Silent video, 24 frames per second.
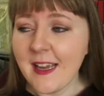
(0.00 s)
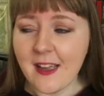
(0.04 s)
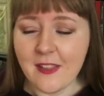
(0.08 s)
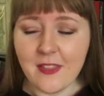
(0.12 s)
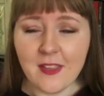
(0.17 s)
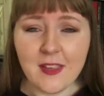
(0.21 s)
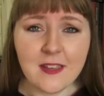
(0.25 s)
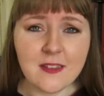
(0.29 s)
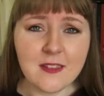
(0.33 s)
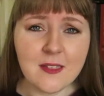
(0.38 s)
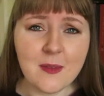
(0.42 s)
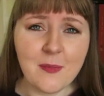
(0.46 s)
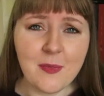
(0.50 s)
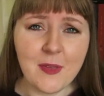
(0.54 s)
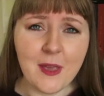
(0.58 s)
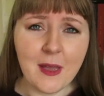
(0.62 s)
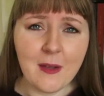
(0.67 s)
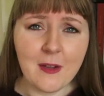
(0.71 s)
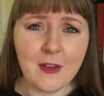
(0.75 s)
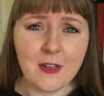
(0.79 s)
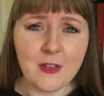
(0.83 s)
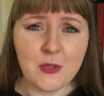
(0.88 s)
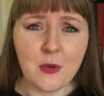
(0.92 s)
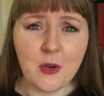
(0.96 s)
I think it's something
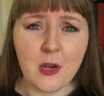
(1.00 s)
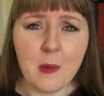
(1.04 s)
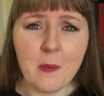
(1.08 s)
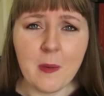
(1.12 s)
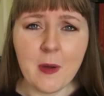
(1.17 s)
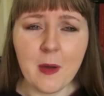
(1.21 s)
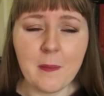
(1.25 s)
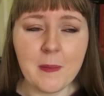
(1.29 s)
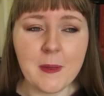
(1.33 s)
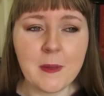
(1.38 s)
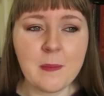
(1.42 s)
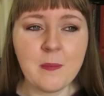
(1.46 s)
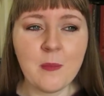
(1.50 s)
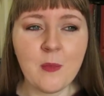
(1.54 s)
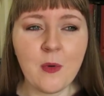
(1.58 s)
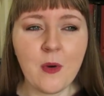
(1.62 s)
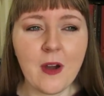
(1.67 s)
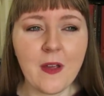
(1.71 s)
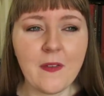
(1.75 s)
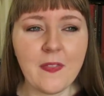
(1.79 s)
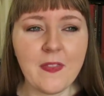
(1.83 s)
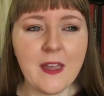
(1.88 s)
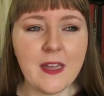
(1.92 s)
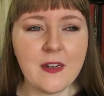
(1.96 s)
I'm going to talk about a bit
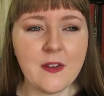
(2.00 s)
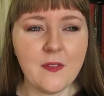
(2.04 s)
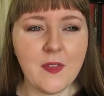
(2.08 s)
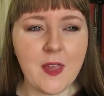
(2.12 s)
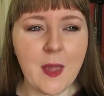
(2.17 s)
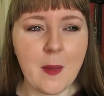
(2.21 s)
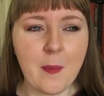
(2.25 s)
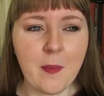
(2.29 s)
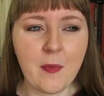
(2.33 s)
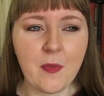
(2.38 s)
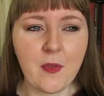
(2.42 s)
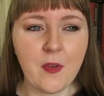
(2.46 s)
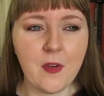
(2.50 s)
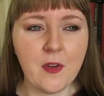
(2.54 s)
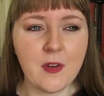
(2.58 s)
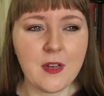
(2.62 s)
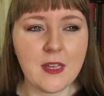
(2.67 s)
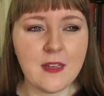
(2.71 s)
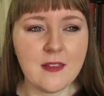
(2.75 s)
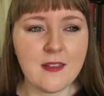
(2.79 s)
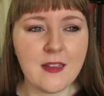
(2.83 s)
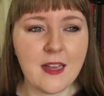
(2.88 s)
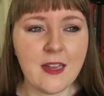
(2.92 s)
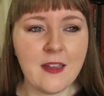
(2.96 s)
more at the end of the episode
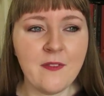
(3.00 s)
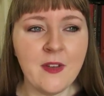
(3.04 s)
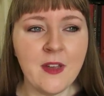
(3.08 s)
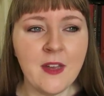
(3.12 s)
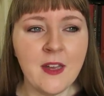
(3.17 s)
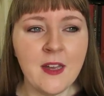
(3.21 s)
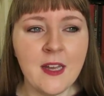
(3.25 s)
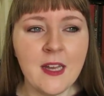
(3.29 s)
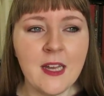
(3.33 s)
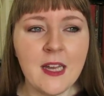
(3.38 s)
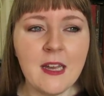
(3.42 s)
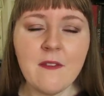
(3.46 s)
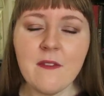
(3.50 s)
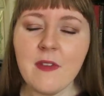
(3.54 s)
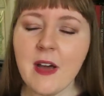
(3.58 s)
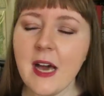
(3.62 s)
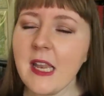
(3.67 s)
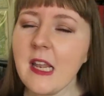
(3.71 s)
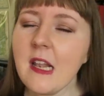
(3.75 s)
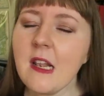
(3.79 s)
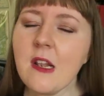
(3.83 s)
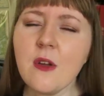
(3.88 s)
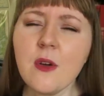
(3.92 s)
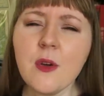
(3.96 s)
because I've
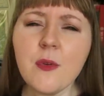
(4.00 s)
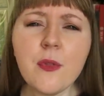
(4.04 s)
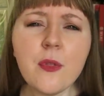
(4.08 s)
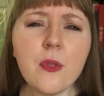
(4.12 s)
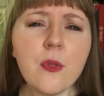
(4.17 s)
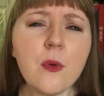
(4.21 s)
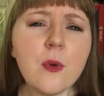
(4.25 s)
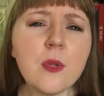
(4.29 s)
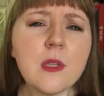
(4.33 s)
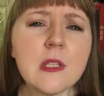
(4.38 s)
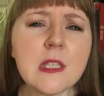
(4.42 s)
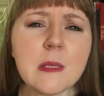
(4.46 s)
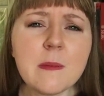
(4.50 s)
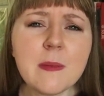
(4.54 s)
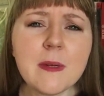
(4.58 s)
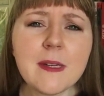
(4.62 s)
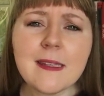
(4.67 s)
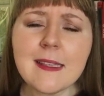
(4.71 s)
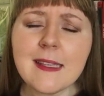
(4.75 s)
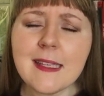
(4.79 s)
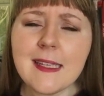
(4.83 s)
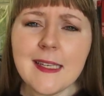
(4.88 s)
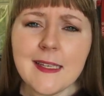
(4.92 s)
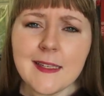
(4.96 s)
had a lot of thoughts
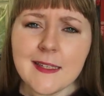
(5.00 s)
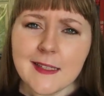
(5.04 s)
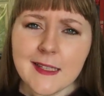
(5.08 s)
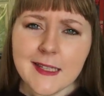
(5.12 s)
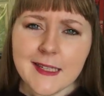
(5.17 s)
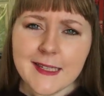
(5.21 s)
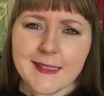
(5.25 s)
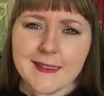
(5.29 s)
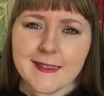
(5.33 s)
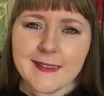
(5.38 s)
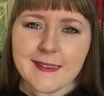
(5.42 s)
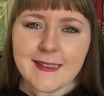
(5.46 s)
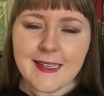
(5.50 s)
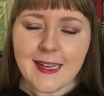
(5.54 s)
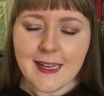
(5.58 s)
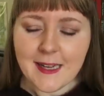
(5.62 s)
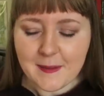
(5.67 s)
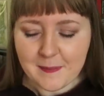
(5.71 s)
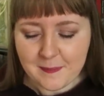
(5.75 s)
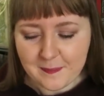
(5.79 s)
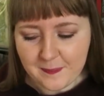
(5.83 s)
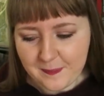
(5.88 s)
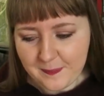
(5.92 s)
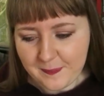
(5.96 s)
about these things. So
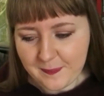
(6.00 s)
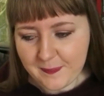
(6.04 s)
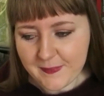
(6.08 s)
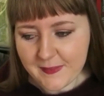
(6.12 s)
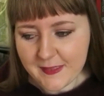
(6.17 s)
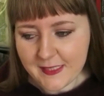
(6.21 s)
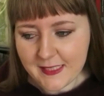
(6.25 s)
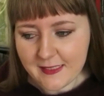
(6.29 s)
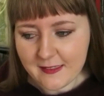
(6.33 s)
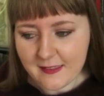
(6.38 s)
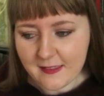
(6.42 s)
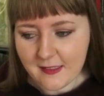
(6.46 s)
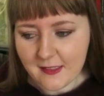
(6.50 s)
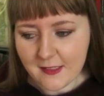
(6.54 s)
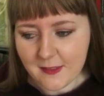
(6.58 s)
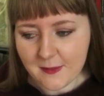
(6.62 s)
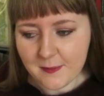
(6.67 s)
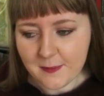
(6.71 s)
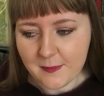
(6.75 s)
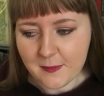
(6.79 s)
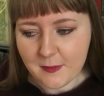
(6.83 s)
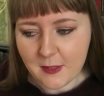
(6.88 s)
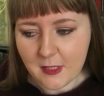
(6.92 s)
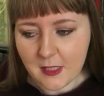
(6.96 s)
I'm
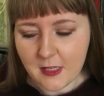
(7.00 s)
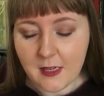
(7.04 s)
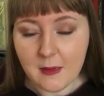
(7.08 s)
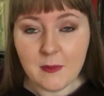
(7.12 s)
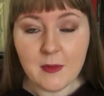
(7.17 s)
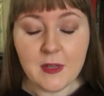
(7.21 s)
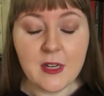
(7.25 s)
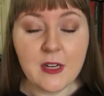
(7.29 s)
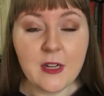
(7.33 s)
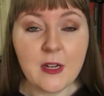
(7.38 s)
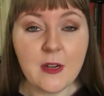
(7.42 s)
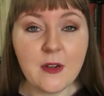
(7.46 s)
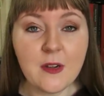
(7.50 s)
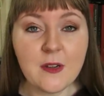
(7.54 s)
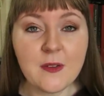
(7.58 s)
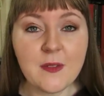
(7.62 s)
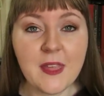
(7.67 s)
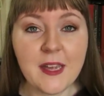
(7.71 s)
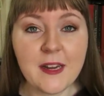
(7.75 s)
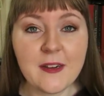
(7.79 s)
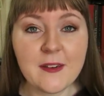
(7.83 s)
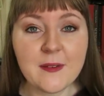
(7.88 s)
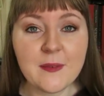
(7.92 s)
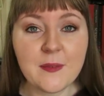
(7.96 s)
gonna go
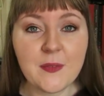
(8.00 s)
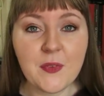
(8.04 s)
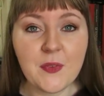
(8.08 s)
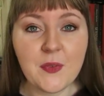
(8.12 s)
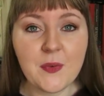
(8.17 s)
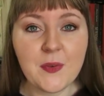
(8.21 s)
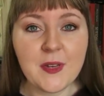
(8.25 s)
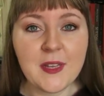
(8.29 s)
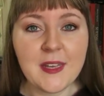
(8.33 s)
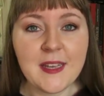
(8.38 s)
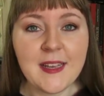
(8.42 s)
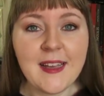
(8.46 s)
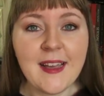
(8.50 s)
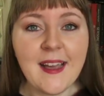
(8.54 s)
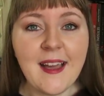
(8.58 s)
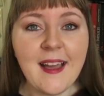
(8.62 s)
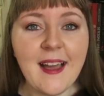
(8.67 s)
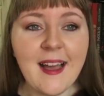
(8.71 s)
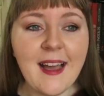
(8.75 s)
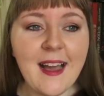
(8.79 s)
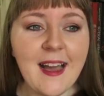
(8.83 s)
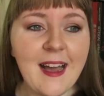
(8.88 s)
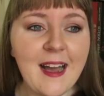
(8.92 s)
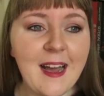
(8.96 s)
there soon.
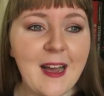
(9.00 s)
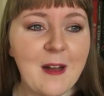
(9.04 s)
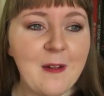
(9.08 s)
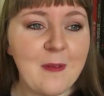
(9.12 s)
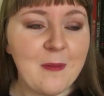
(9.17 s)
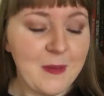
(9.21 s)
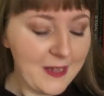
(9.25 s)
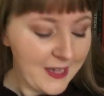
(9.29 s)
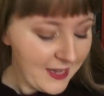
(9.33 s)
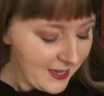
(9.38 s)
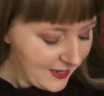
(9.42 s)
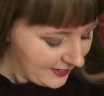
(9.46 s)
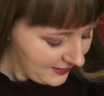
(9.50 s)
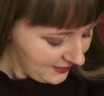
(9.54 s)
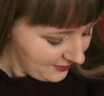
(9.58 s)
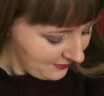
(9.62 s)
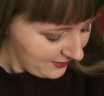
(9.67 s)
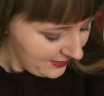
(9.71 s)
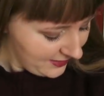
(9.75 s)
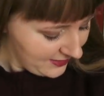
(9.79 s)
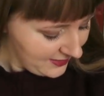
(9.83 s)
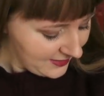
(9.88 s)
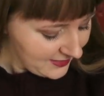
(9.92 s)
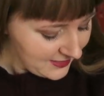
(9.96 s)
But yeah,
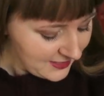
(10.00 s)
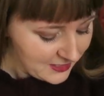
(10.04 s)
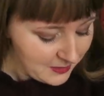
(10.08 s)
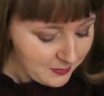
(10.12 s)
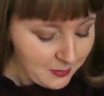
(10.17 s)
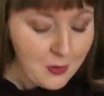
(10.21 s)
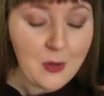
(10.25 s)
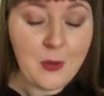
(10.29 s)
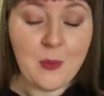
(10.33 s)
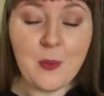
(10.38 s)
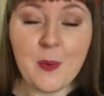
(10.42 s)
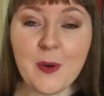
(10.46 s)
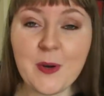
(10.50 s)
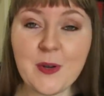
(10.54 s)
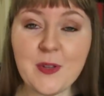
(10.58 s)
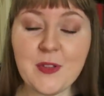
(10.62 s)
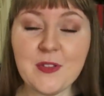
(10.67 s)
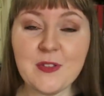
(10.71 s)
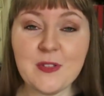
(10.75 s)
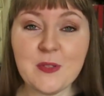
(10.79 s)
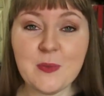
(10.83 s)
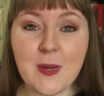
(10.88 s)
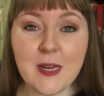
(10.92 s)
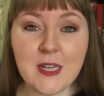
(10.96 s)
anyway, it's the
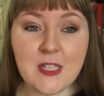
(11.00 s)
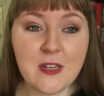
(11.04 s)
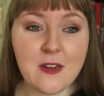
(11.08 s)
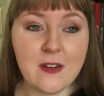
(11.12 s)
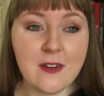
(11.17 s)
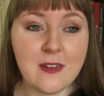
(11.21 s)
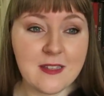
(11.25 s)
Polworth sweater.